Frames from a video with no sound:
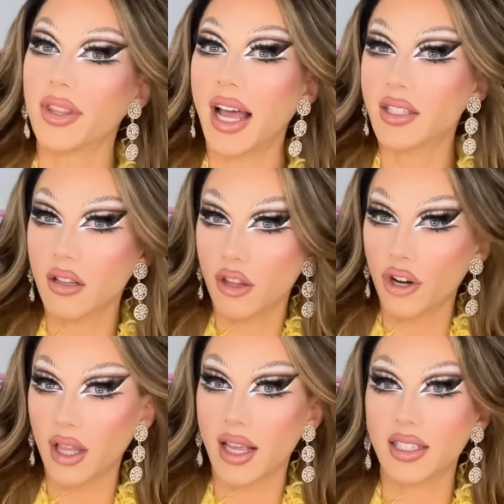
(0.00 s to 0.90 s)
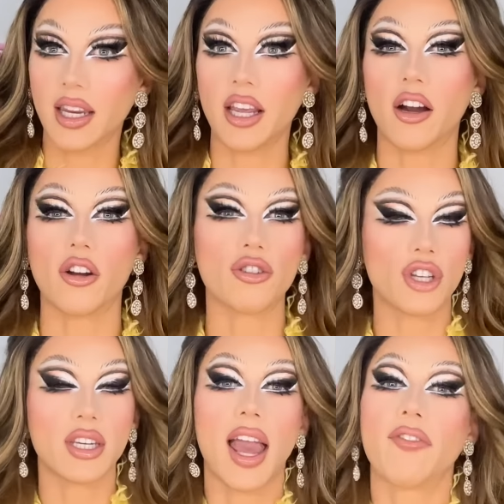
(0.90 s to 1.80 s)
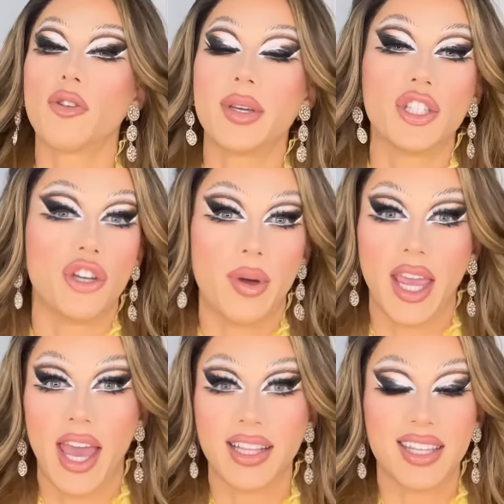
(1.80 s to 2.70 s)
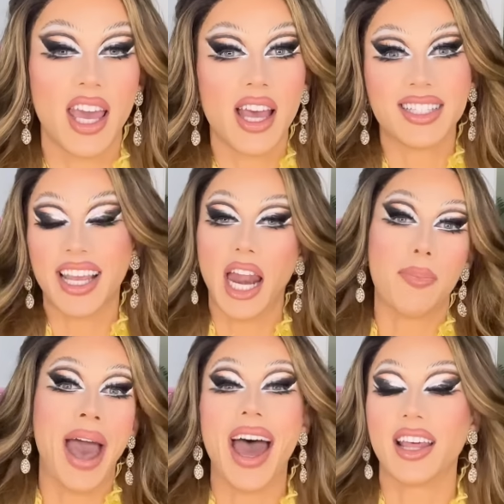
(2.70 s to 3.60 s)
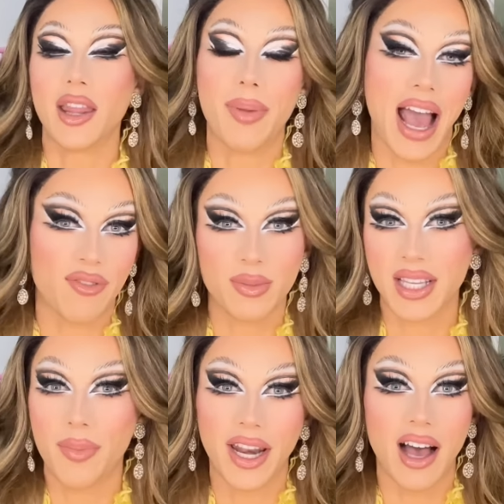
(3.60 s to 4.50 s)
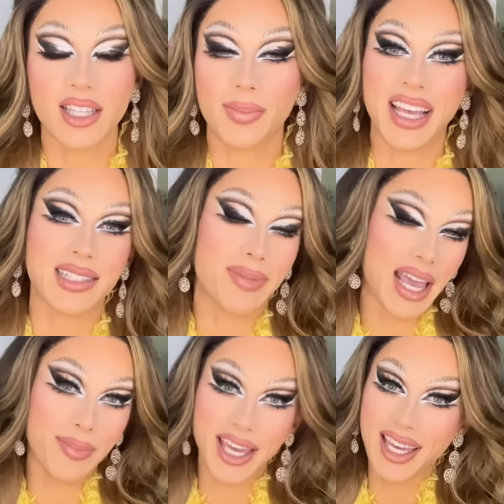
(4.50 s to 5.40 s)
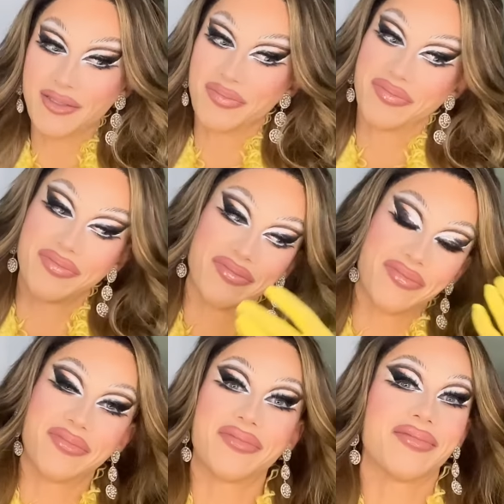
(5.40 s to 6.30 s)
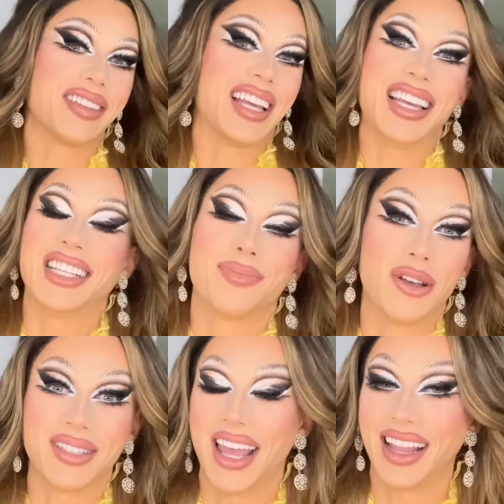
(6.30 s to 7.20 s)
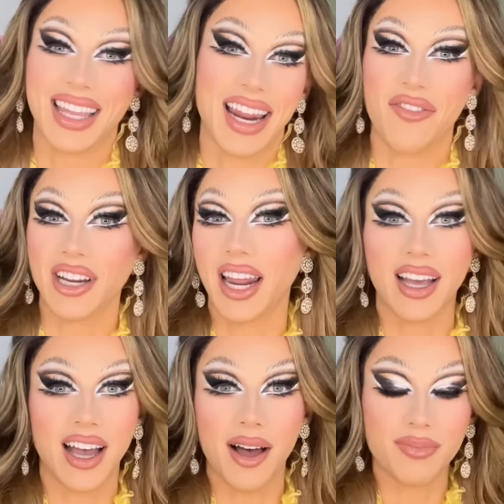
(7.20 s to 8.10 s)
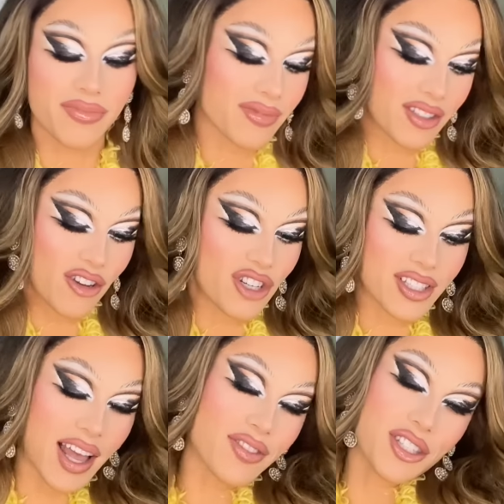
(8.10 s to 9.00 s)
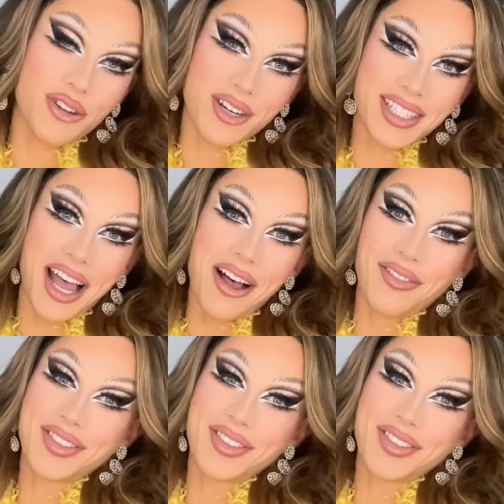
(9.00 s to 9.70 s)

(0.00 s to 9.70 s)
that's the learning lesson here. You should never be doing it to get a pat on the back from someone else, because baby, it's most likely never gonna come. So you just have to do it yourself.